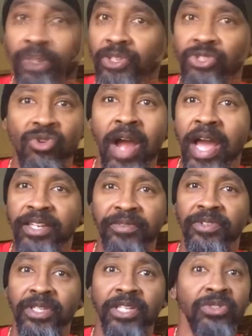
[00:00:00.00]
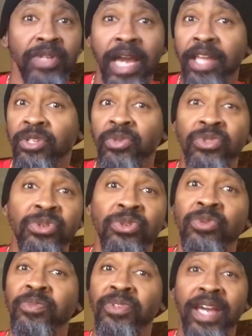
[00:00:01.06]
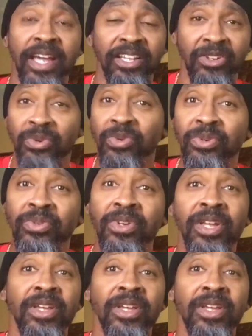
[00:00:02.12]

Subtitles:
and try different things. You got YouTube, you got Google.